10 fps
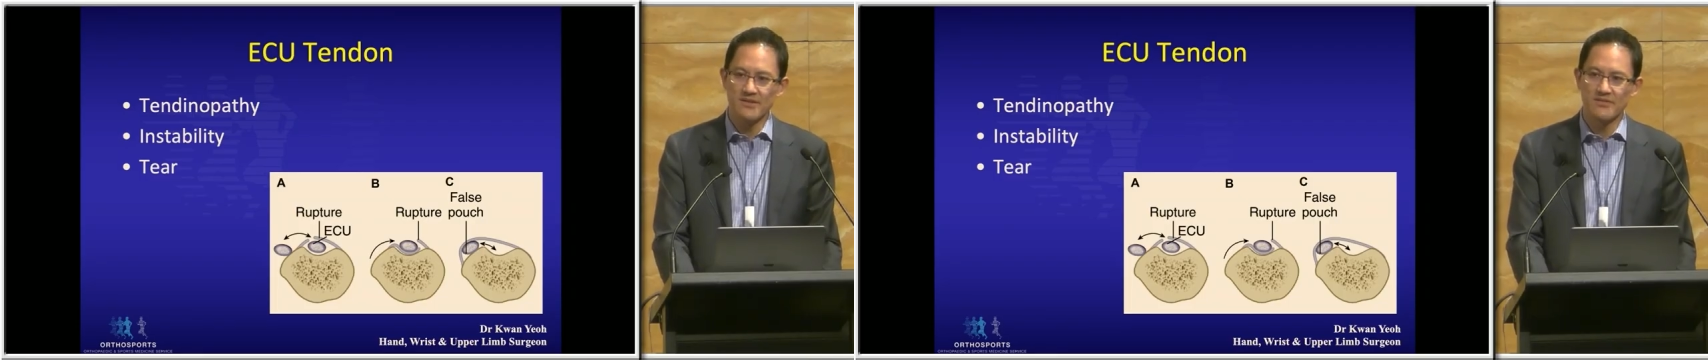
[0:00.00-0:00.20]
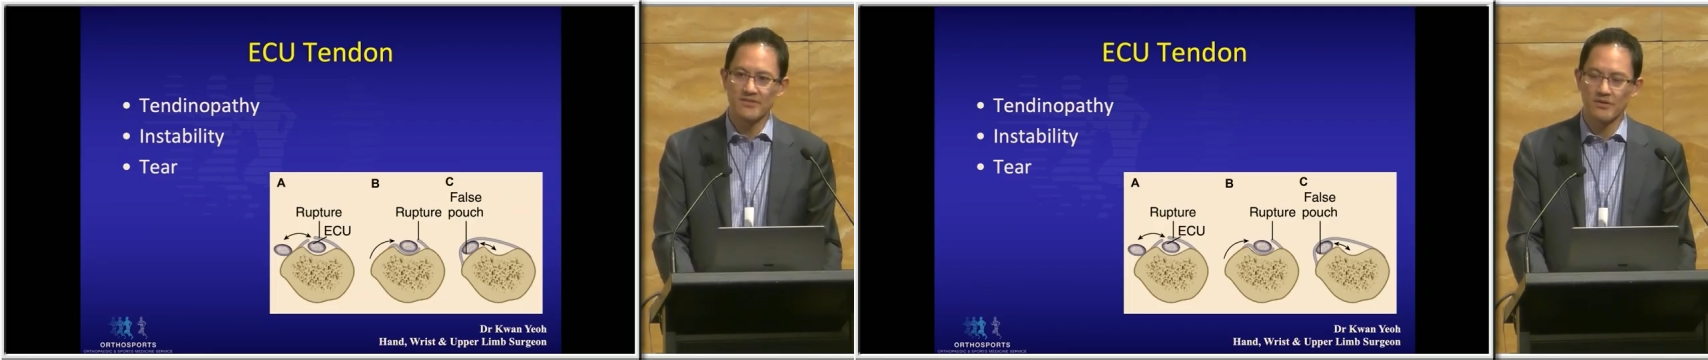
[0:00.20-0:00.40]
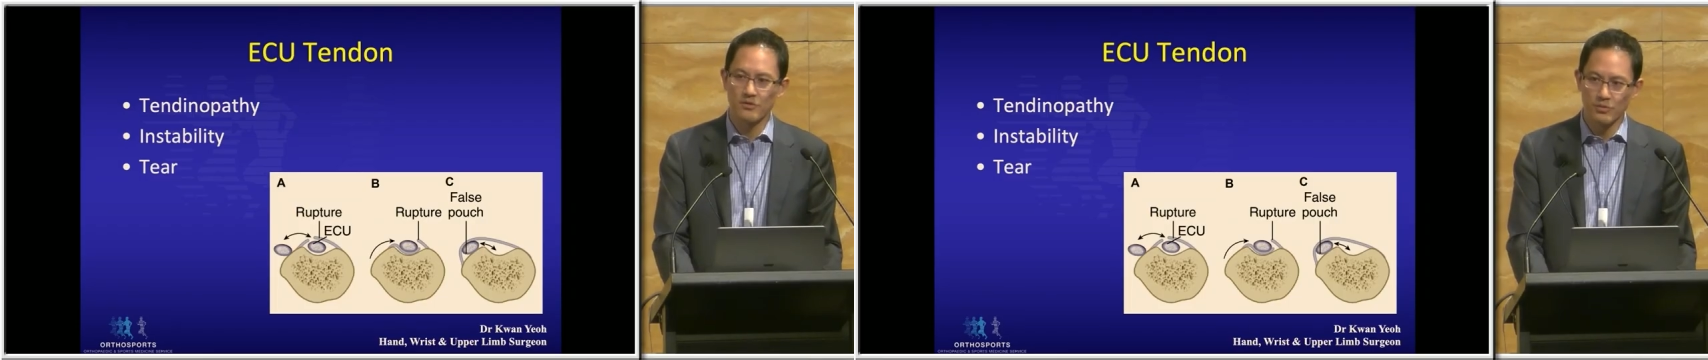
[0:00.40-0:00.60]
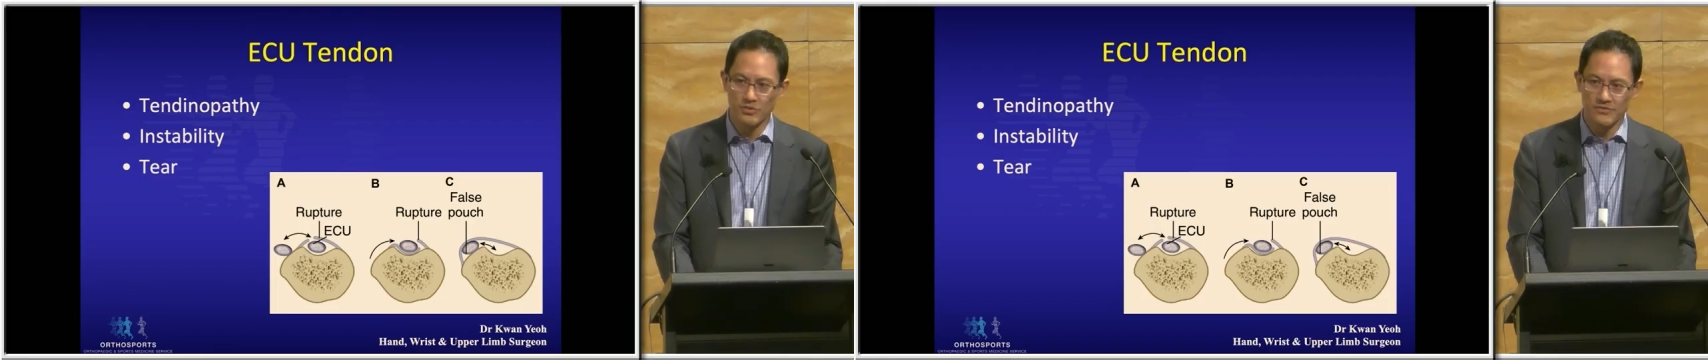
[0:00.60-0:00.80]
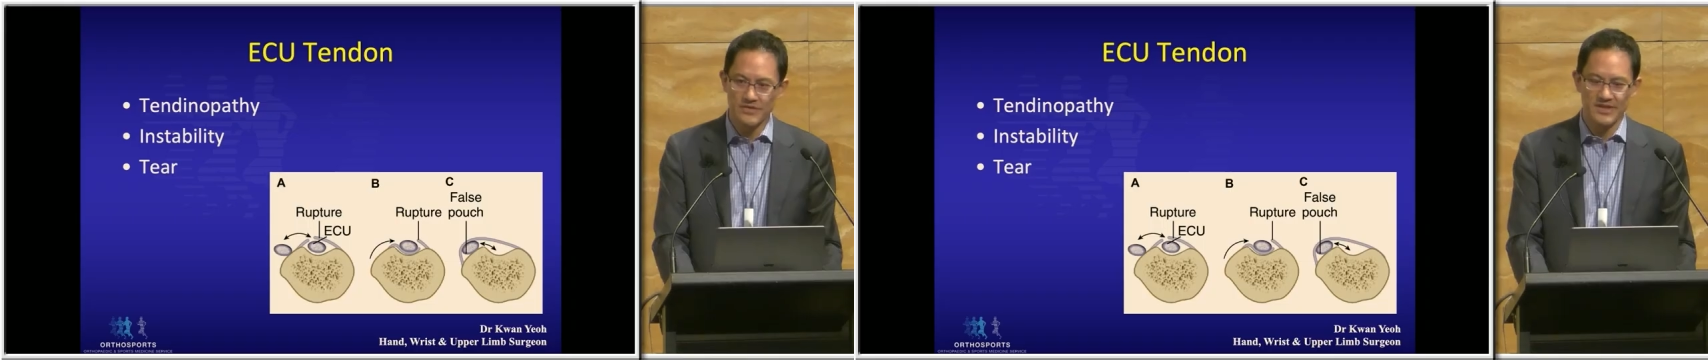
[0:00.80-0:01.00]
the
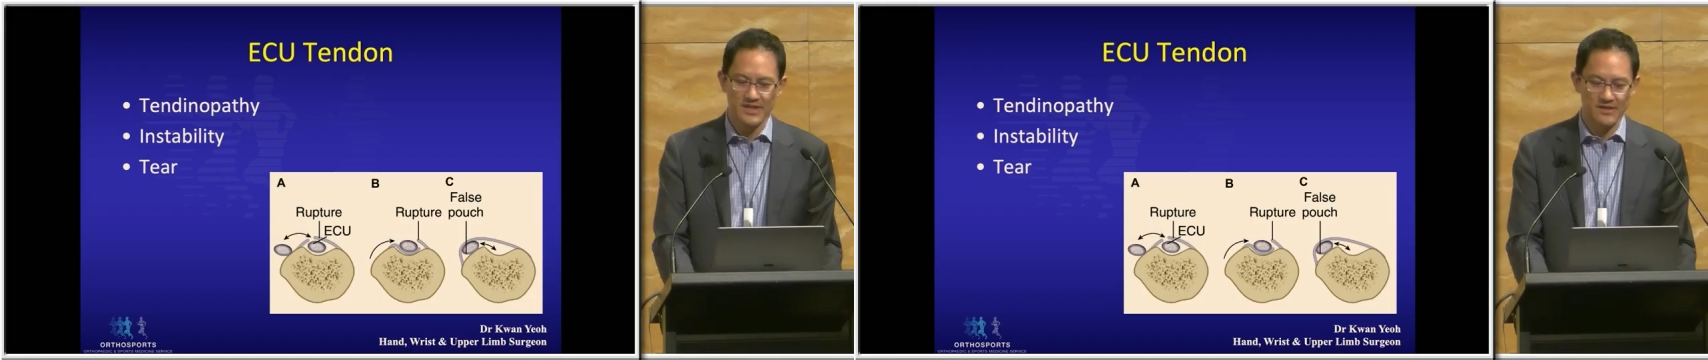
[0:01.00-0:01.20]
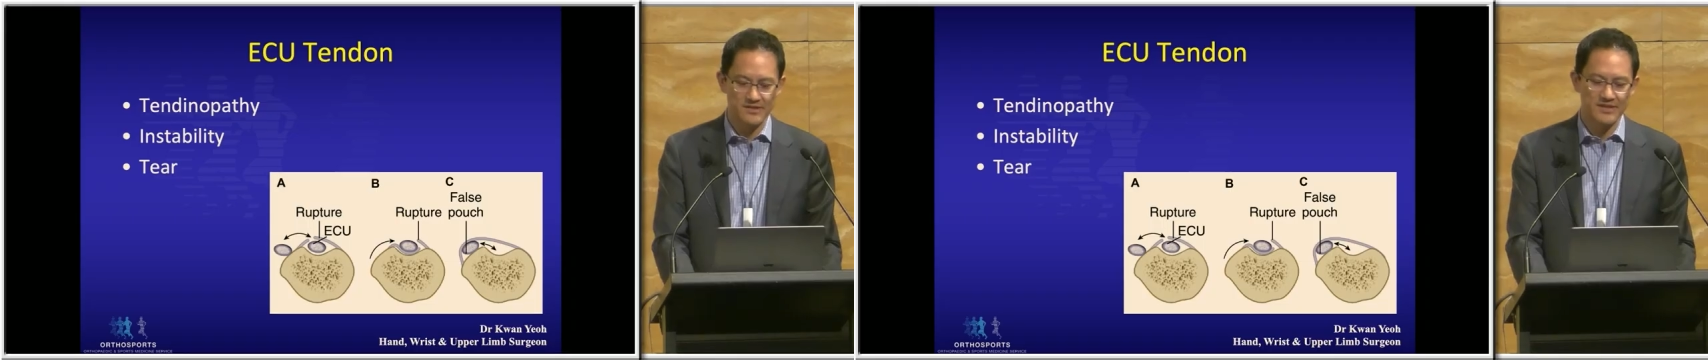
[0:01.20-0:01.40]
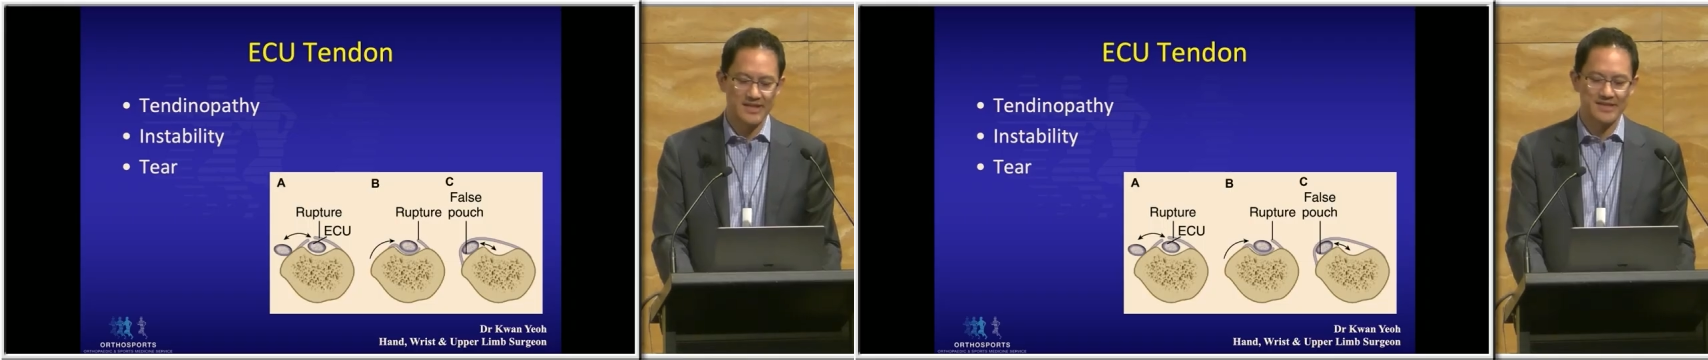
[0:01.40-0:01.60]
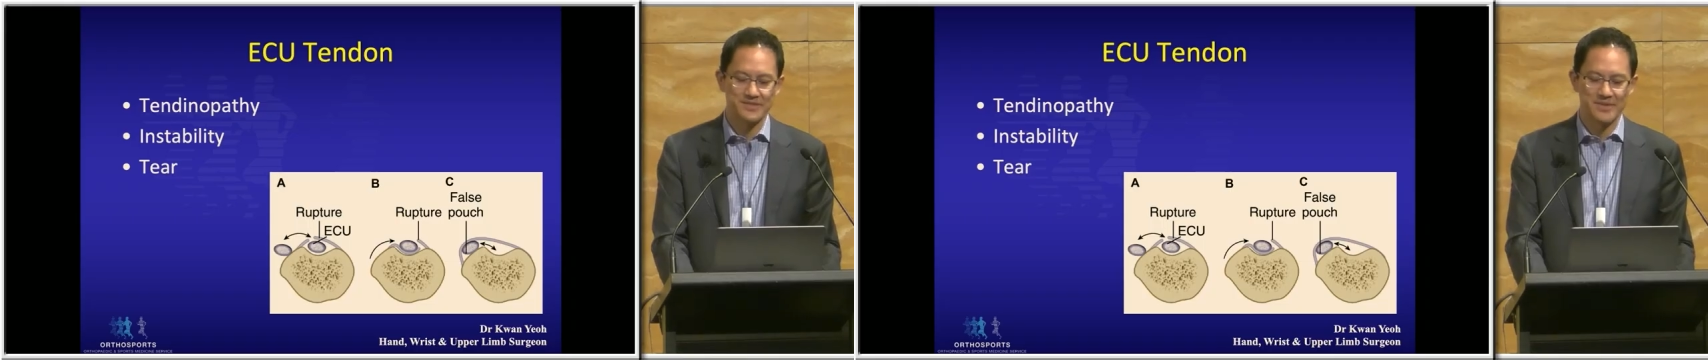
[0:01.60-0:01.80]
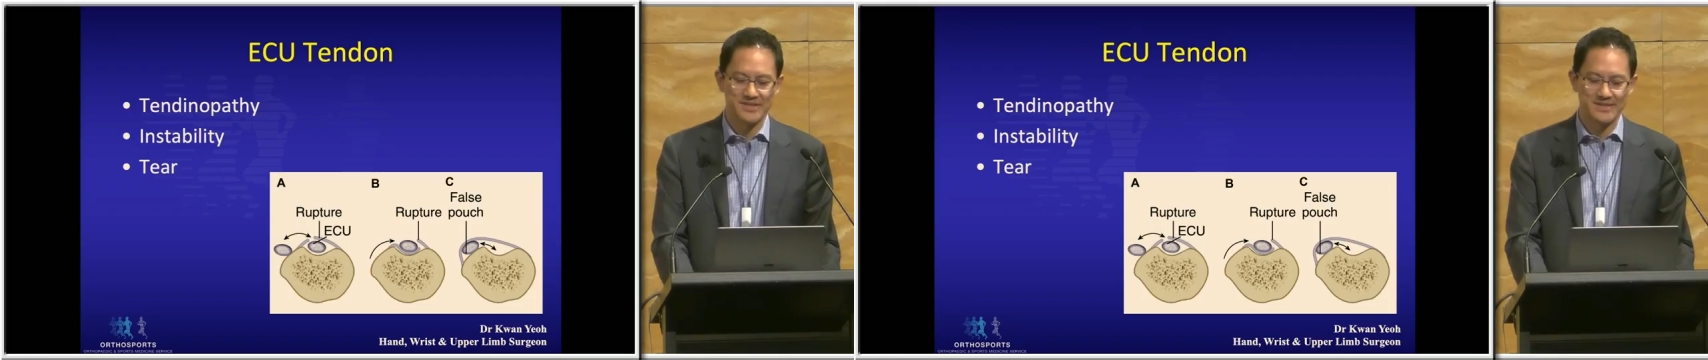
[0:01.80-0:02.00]
groove in the ulnar that it's
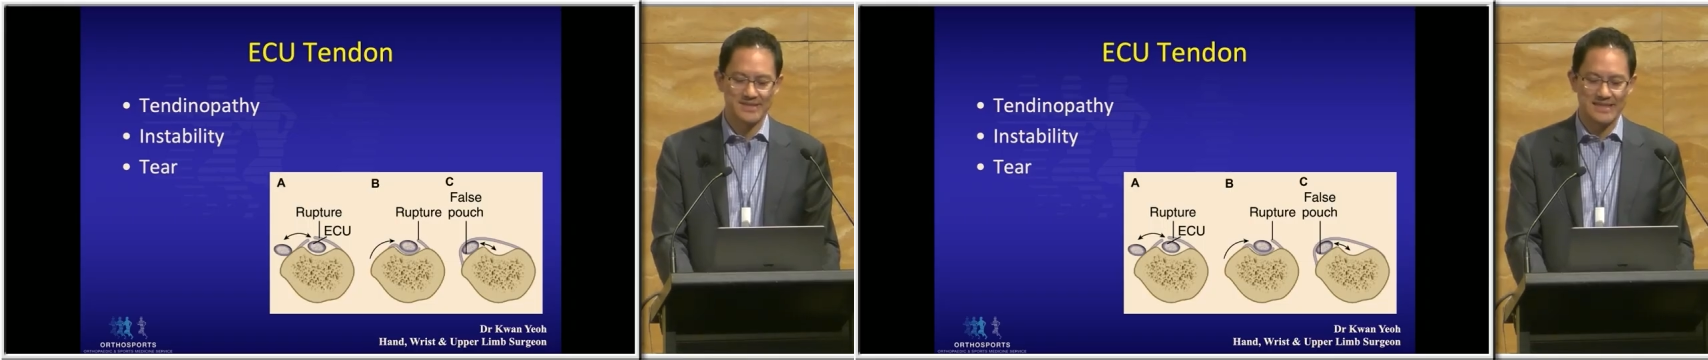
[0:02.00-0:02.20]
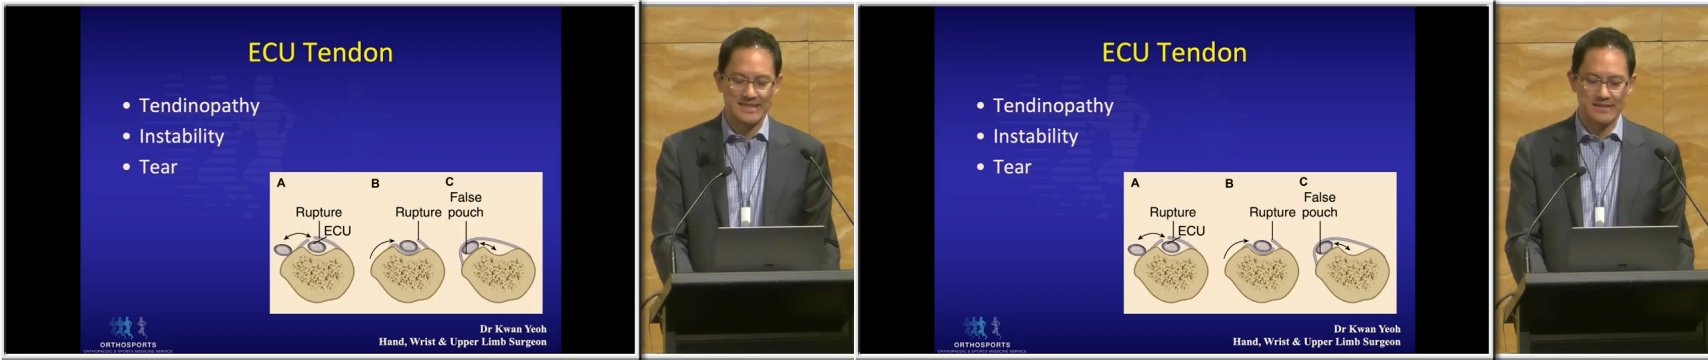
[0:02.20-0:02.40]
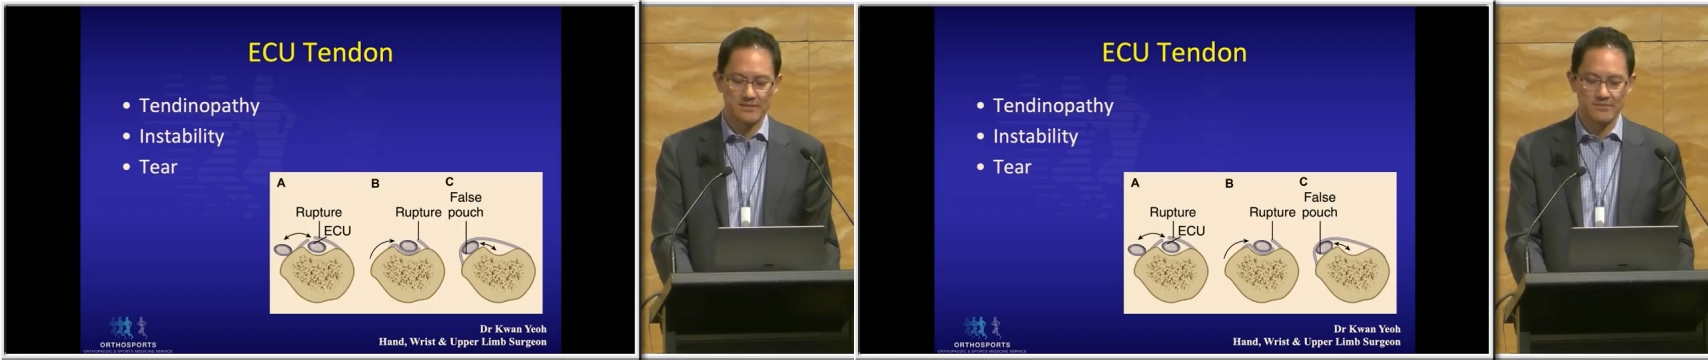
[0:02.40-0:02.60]
meant to sit in,